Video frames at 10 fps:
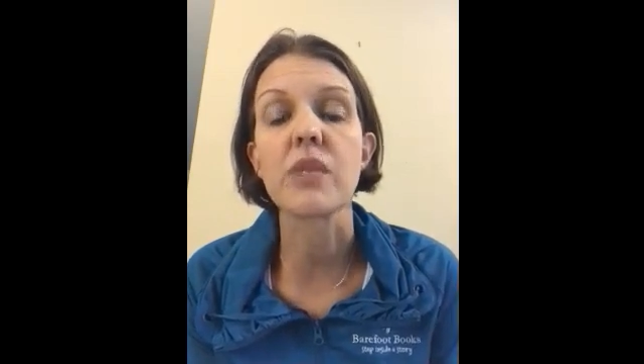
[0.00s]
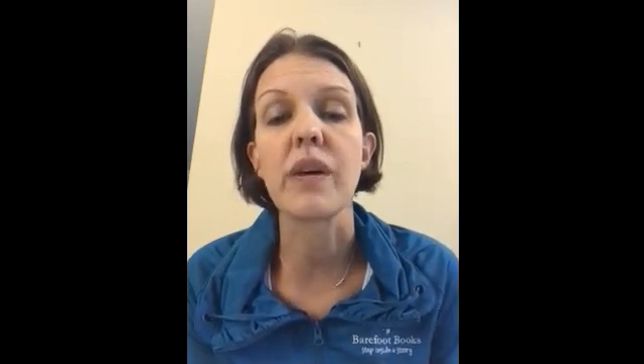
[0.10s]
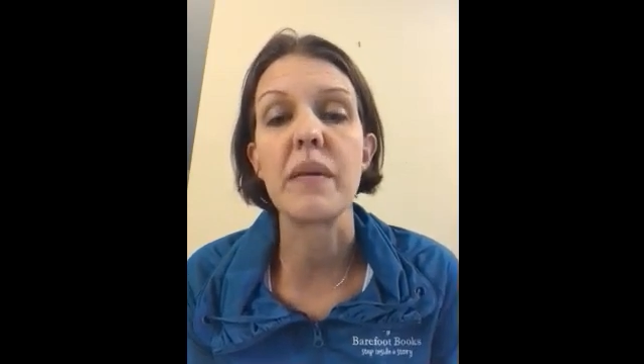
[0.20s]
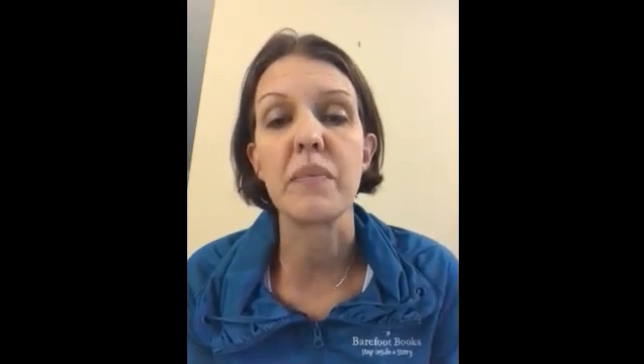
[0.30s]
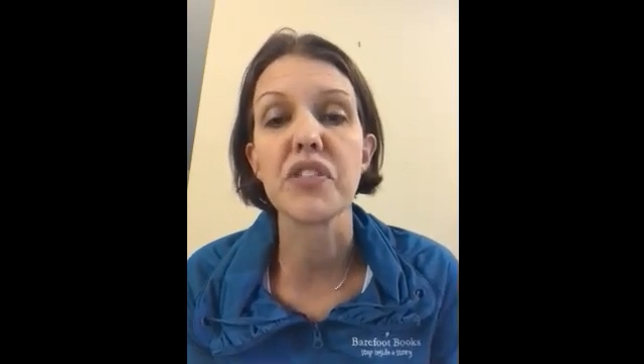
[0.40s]
where
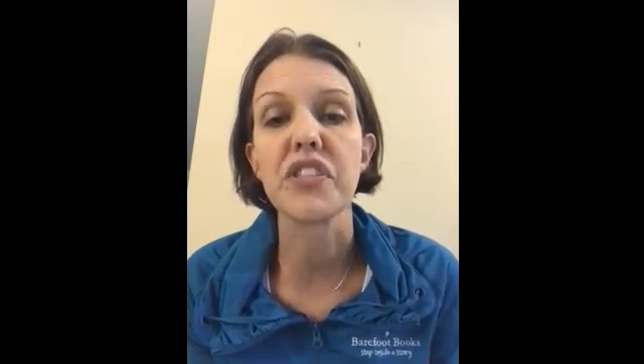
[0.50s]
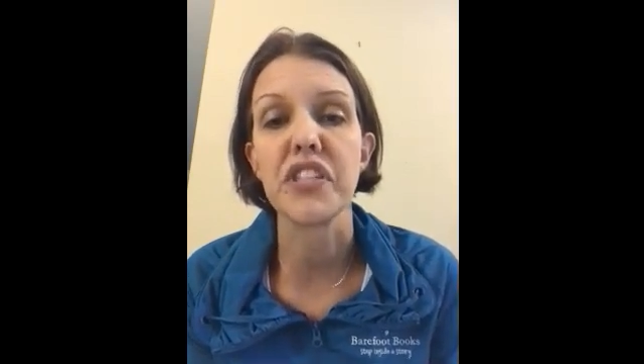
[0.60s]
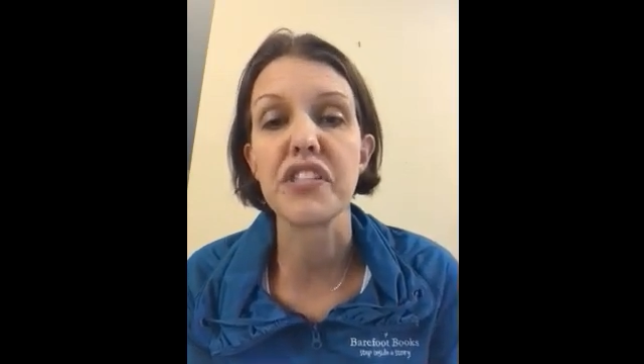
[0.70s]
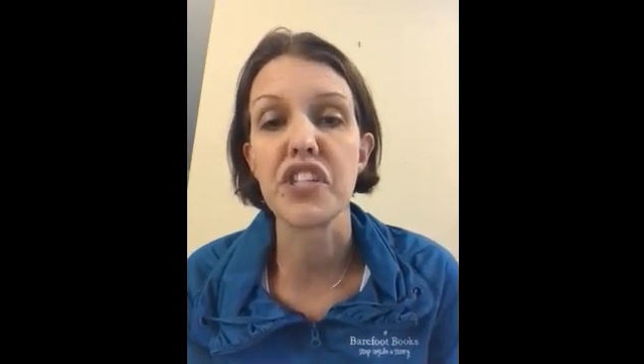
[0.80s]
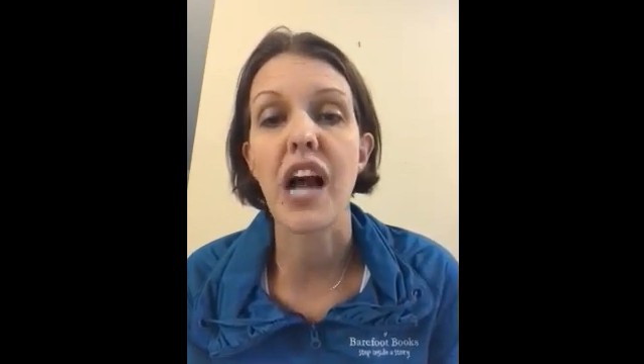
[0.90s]
people
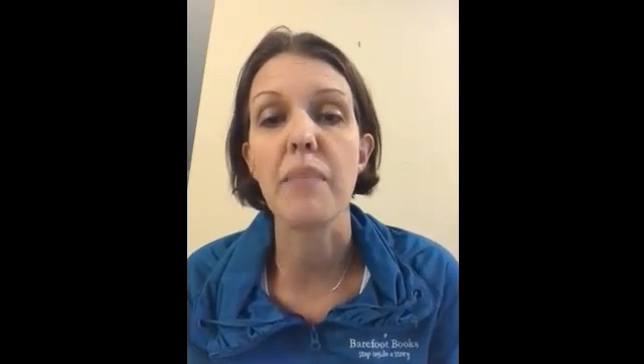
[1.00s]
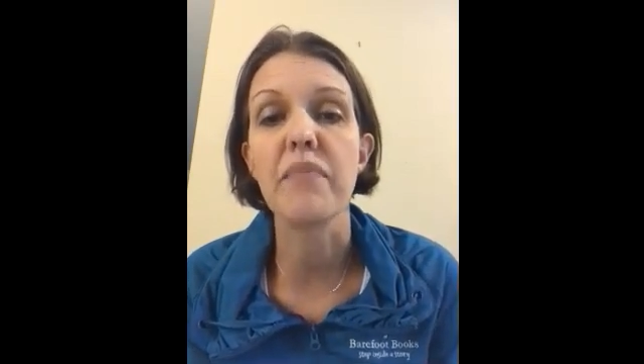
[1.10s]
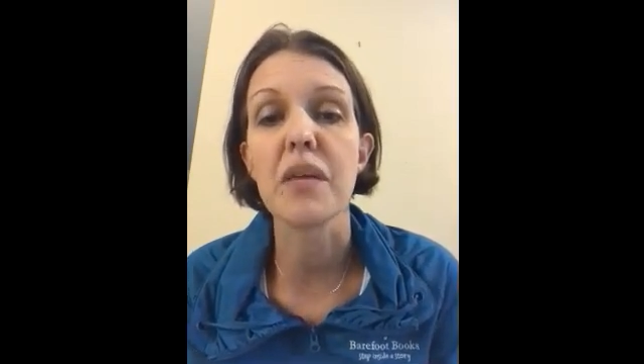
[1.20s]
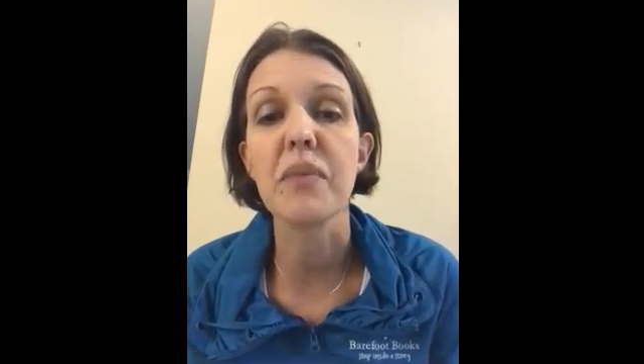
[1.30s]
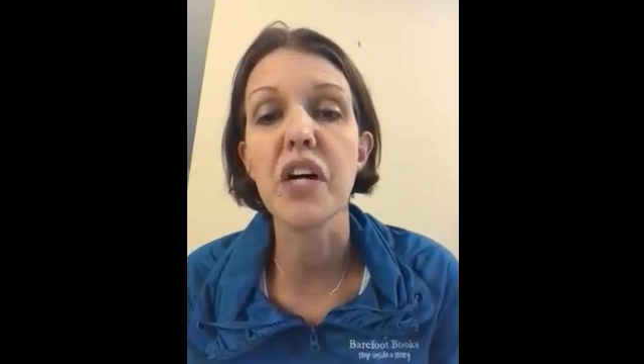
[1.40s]
should shop
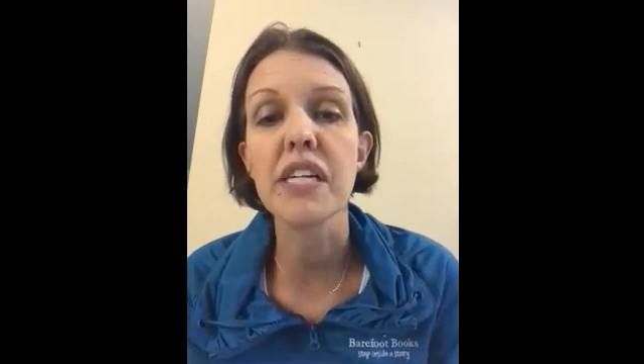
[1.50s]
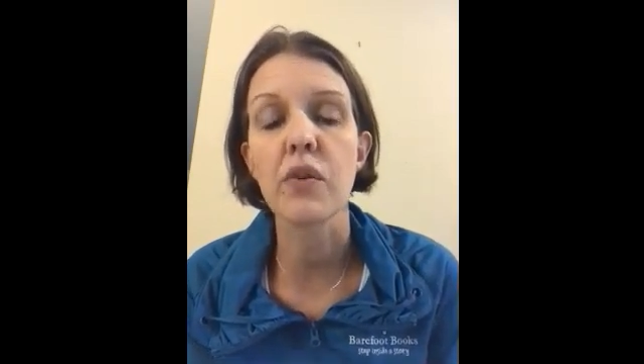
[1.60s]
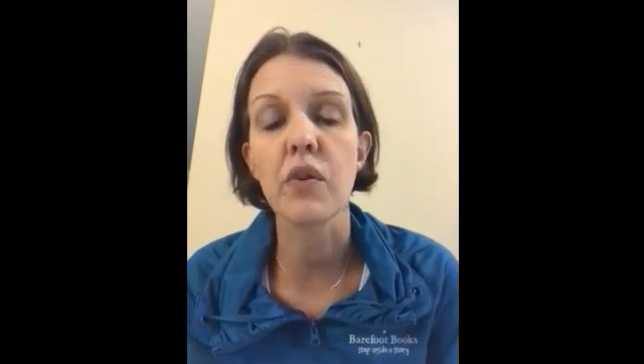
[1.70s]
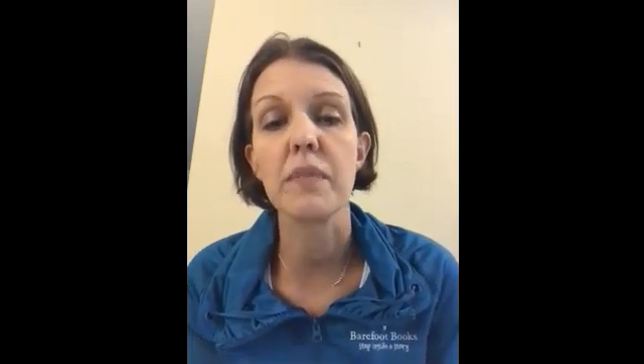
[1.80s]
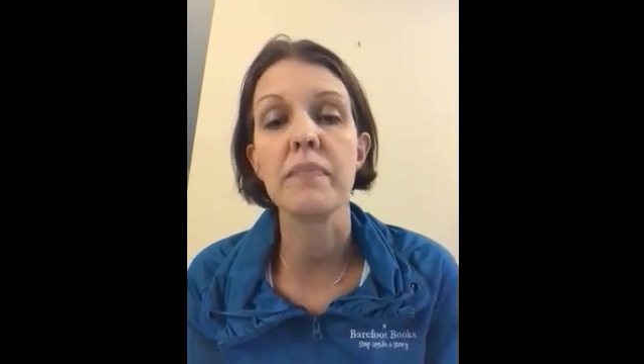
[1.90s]
for the books
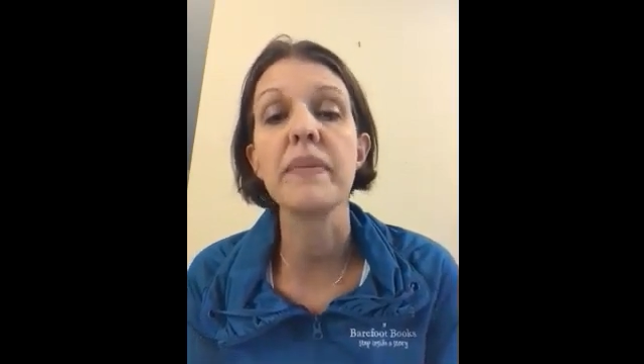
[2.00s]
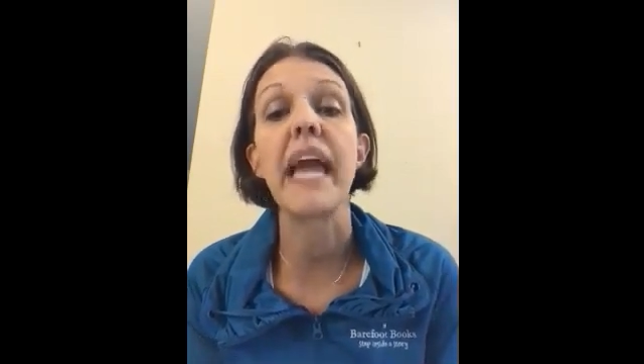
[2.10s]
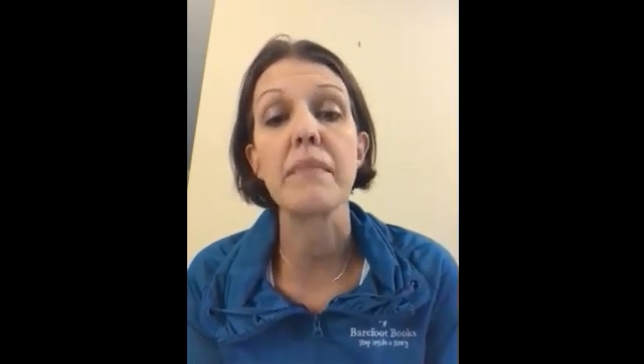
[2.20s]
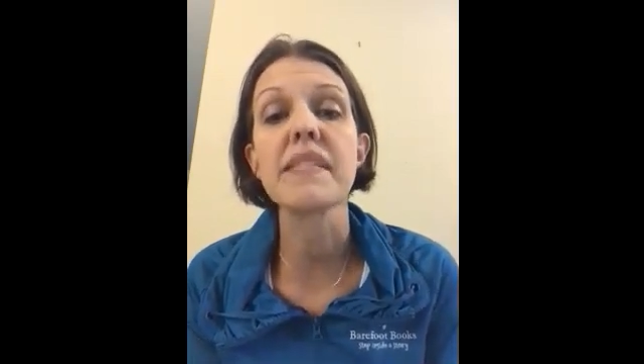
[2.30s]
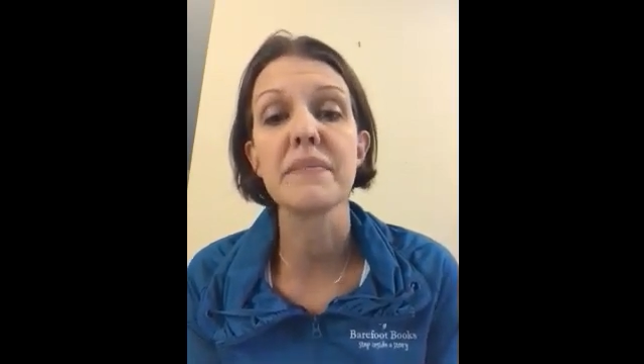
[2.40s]
or the
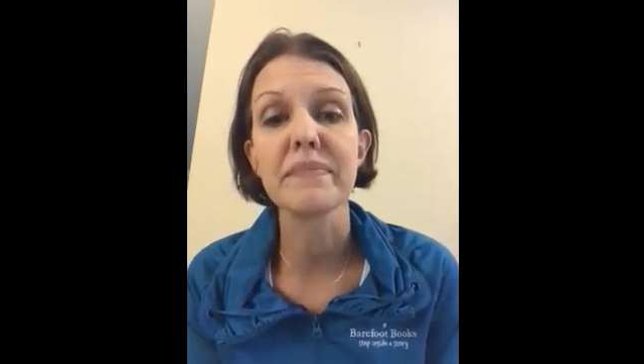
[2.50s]
games.